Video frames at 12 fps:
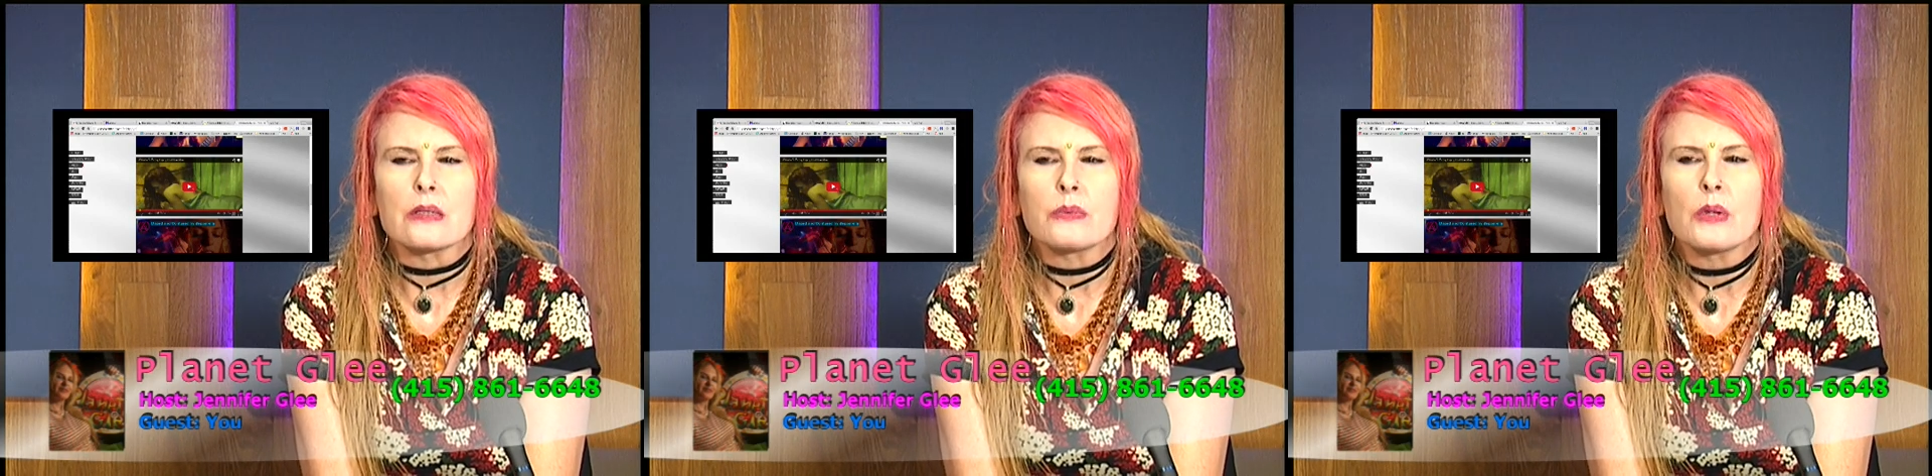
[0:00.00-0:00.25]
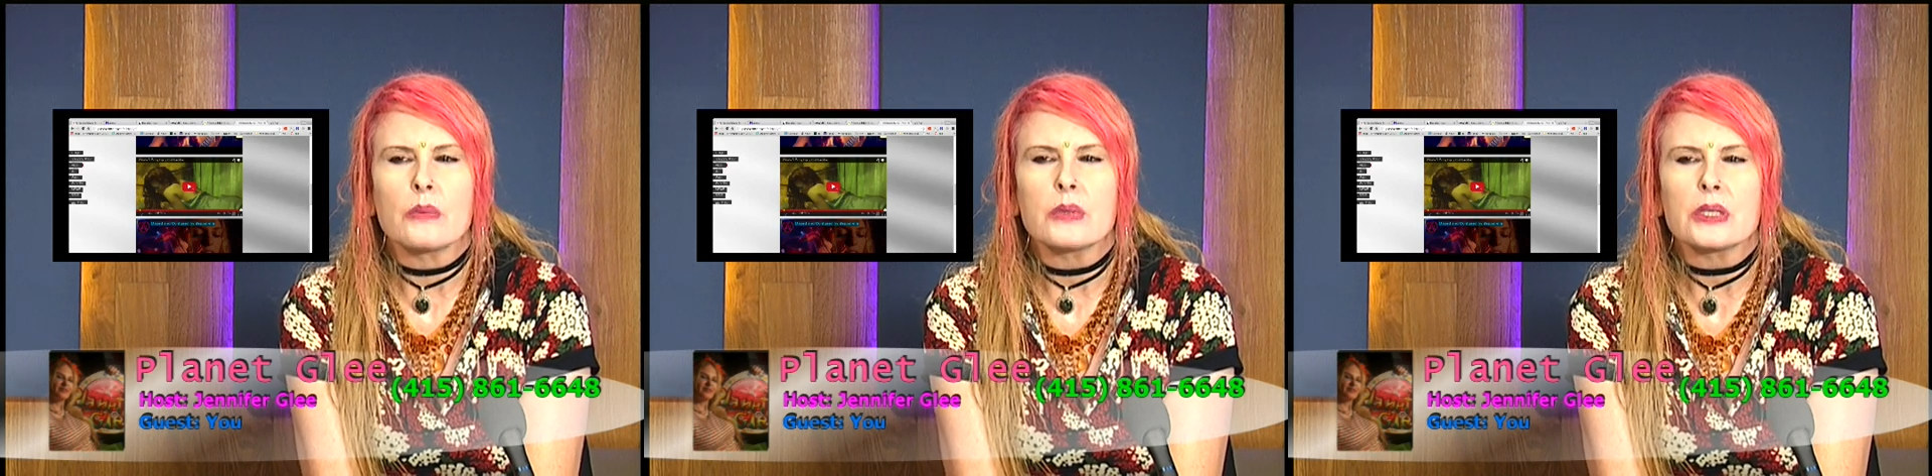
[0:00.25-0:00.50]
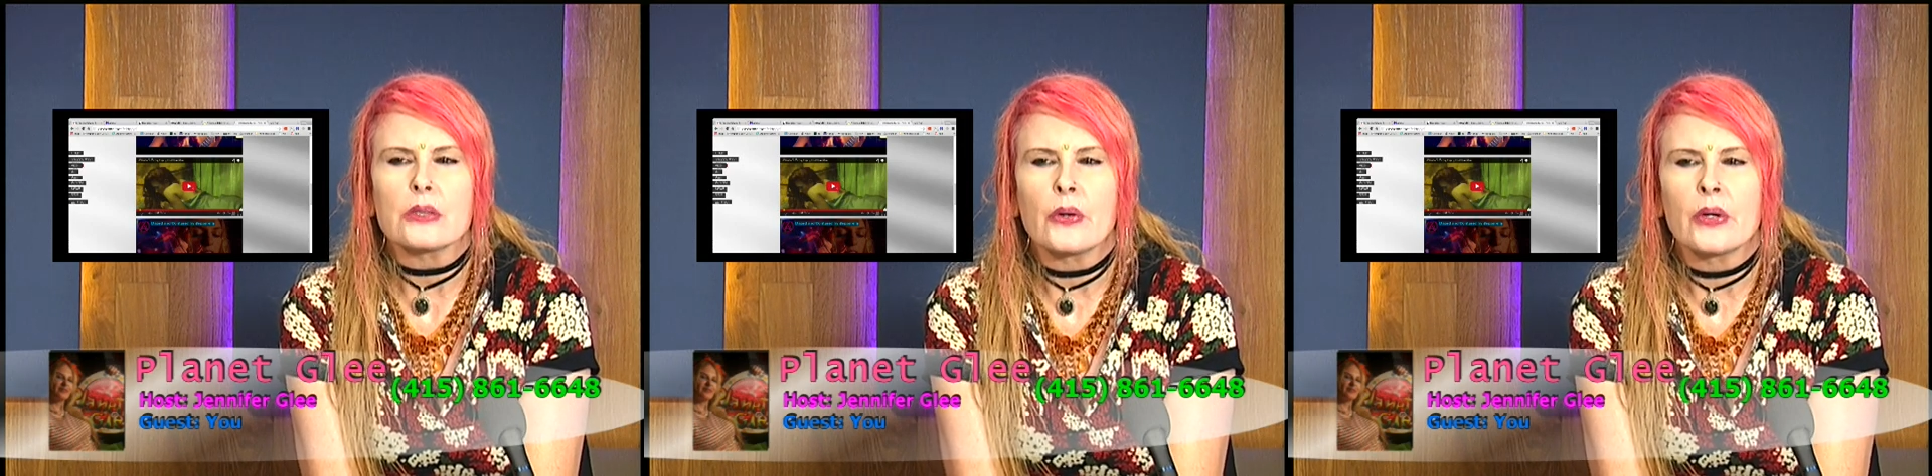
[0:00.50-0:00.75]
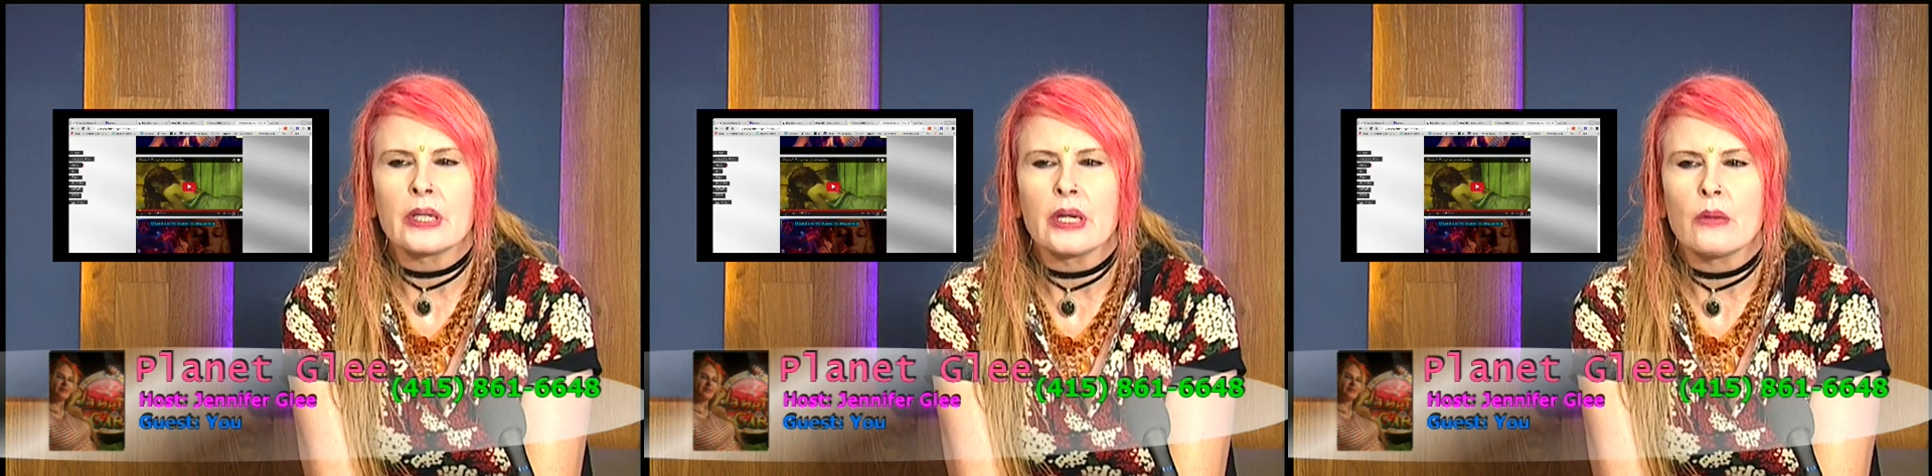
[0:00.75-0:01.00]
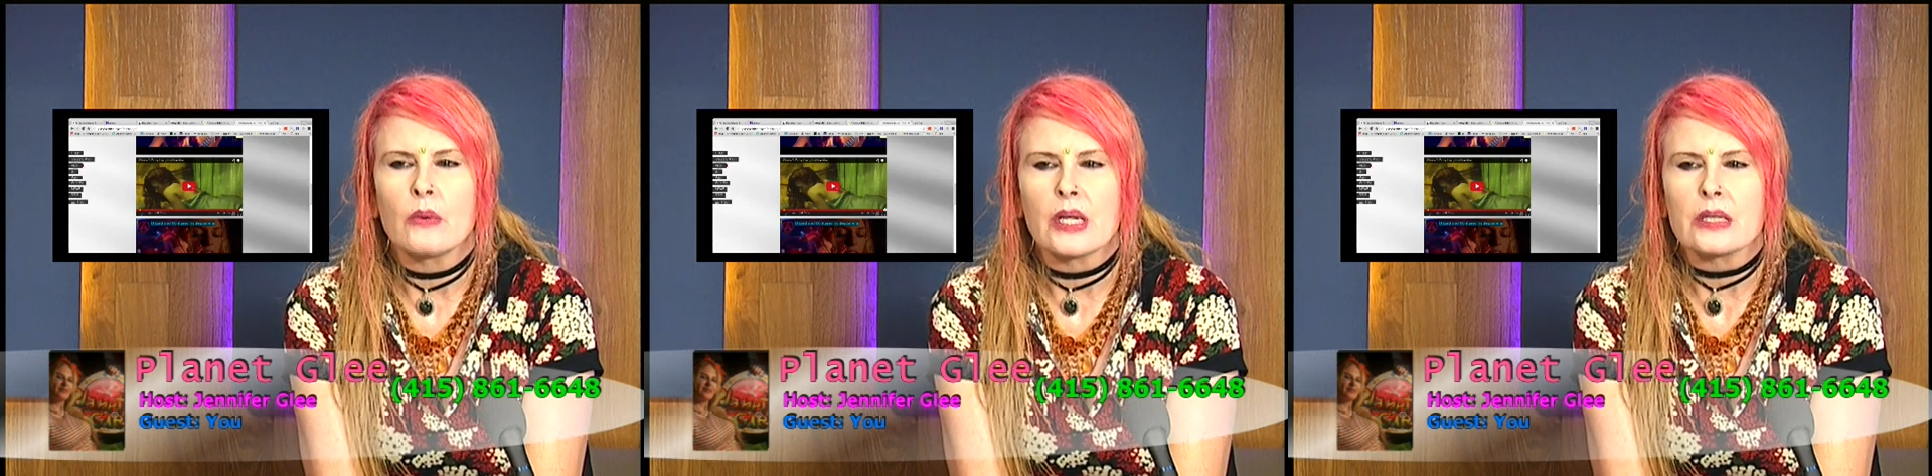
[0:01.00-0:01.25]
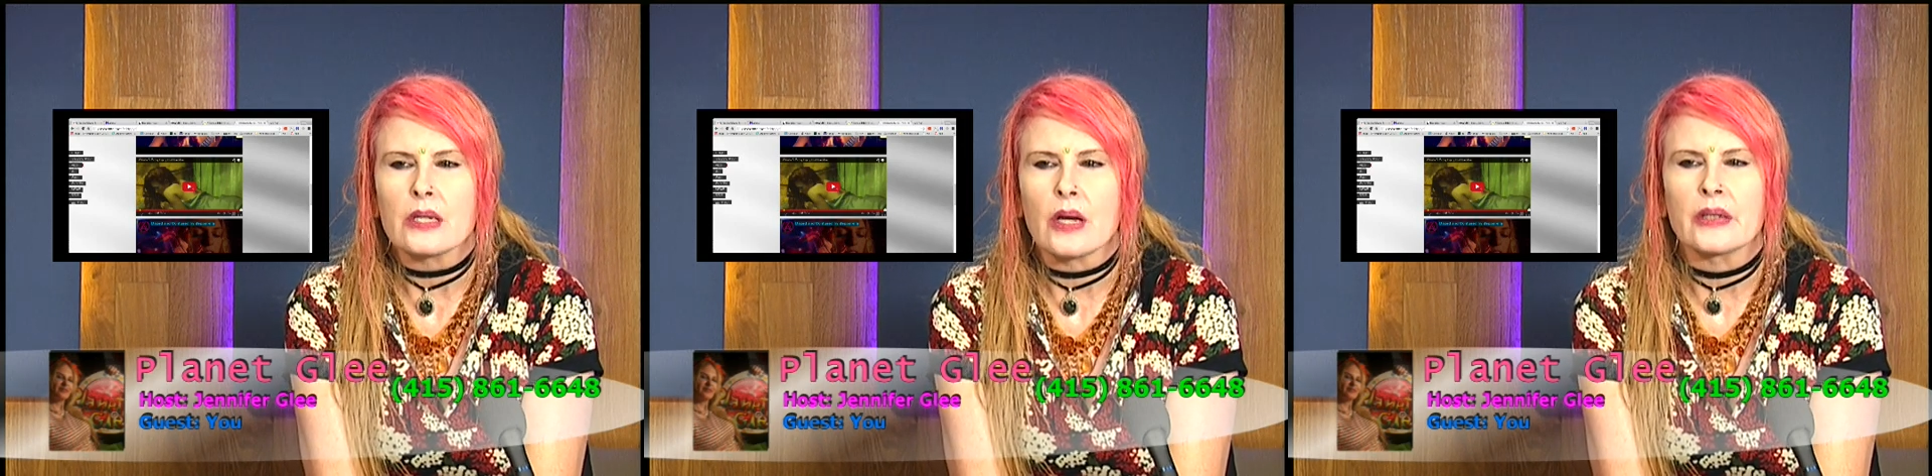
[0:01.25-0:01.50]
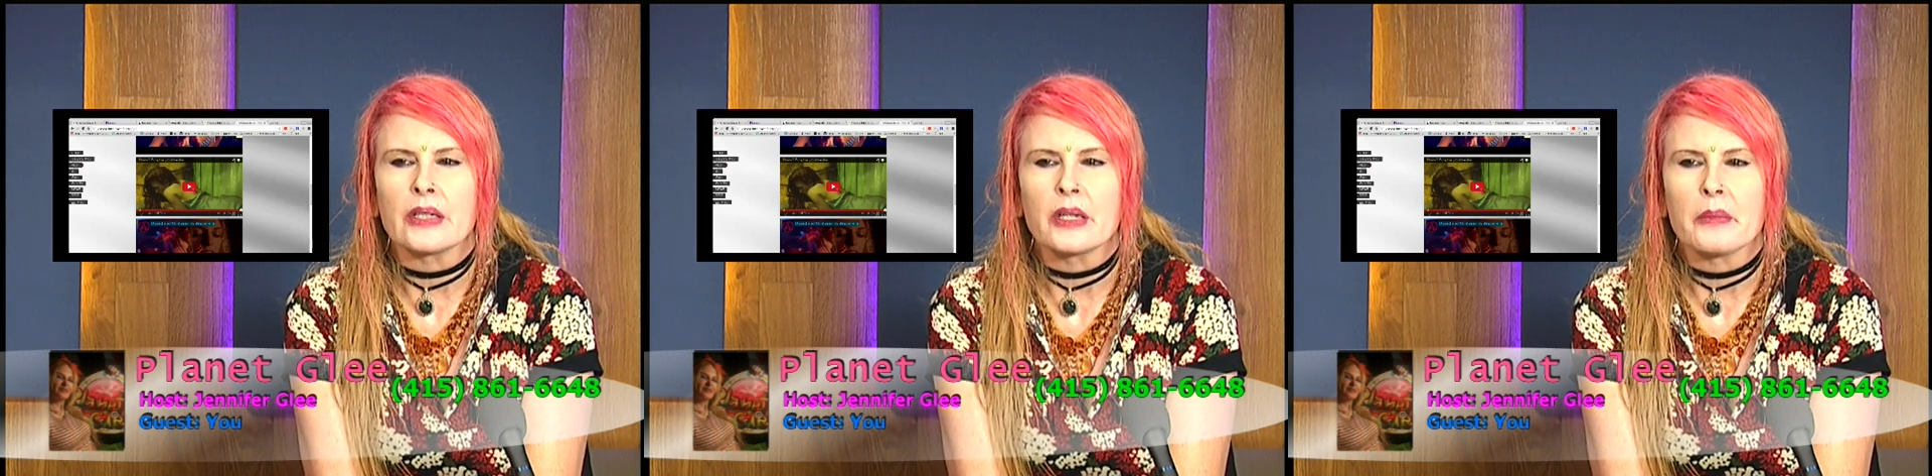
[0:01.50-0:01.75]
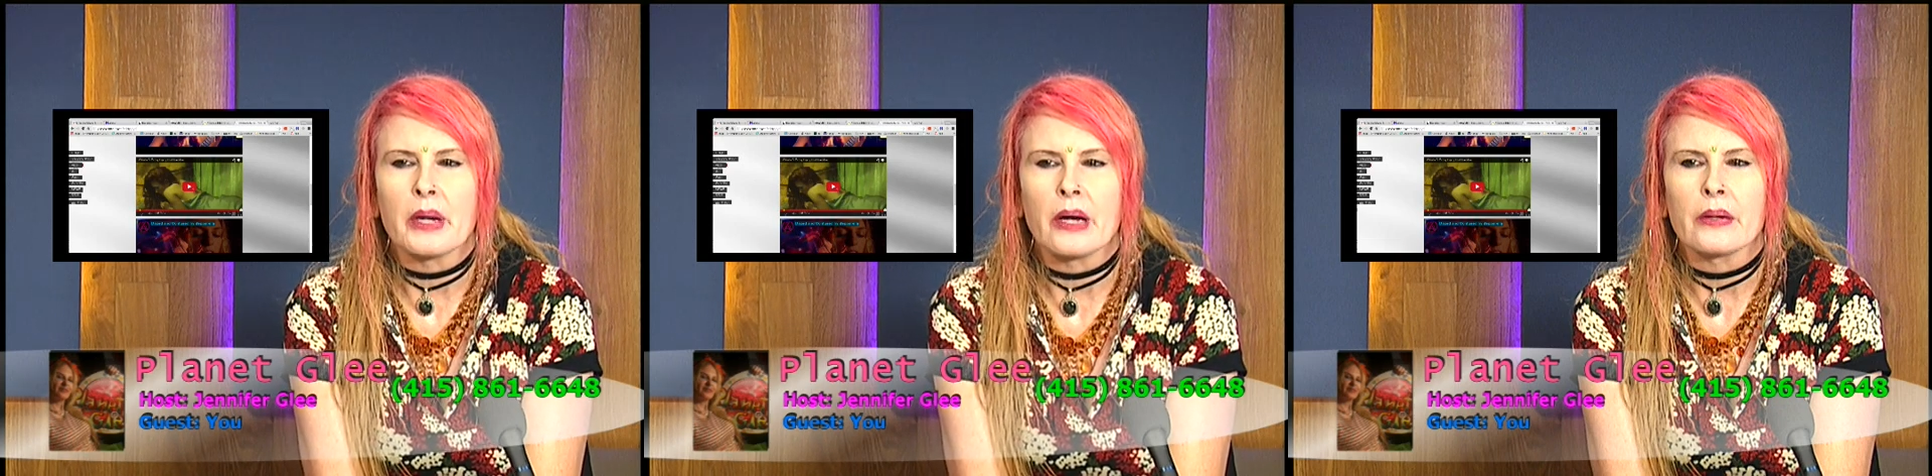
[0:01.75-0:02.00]
What was Cornel West talking
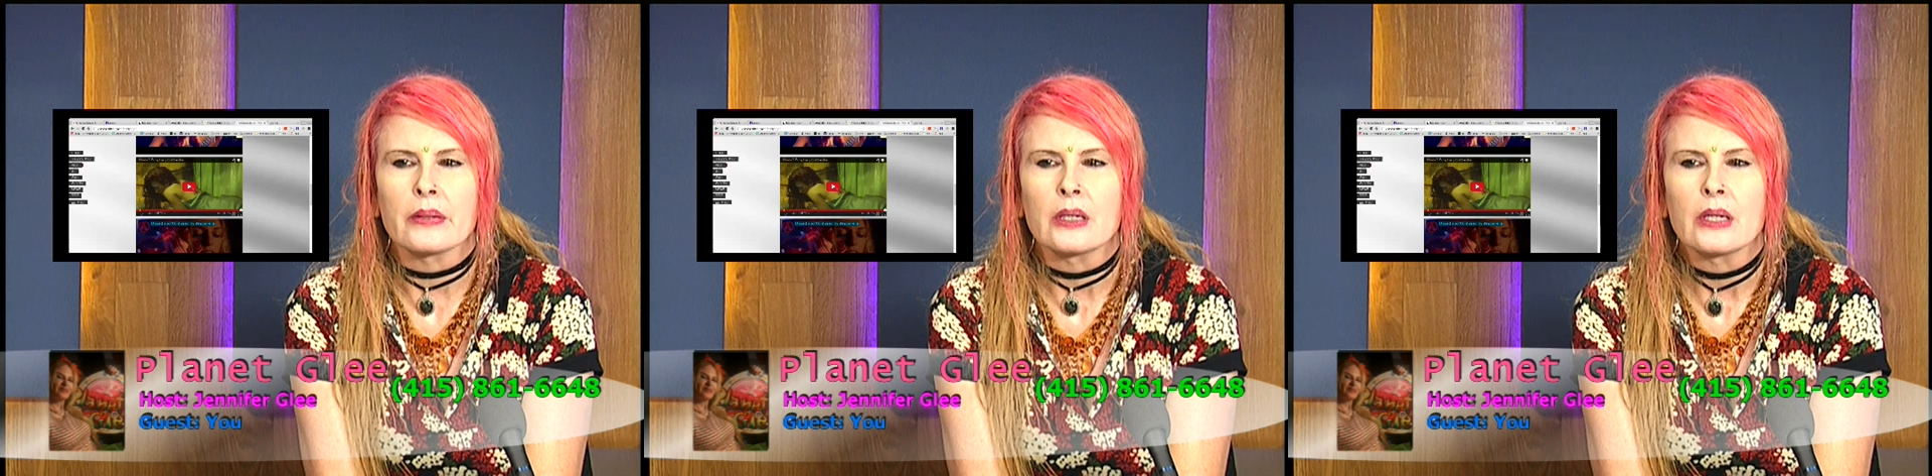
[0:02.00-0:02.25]
about